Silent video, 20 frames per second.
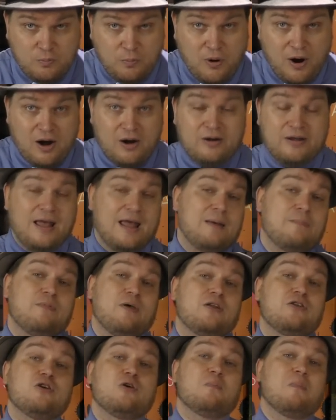player game
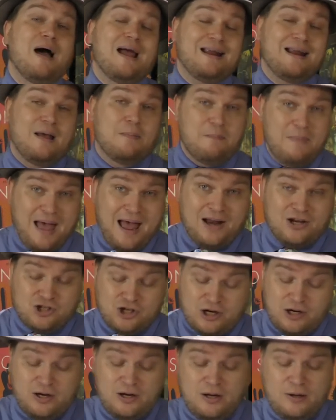than you might
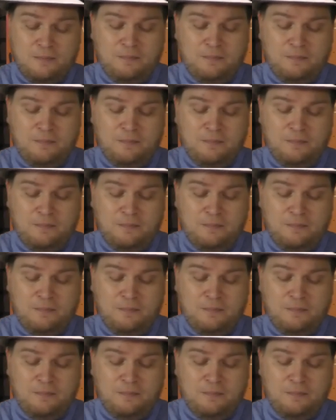imagine.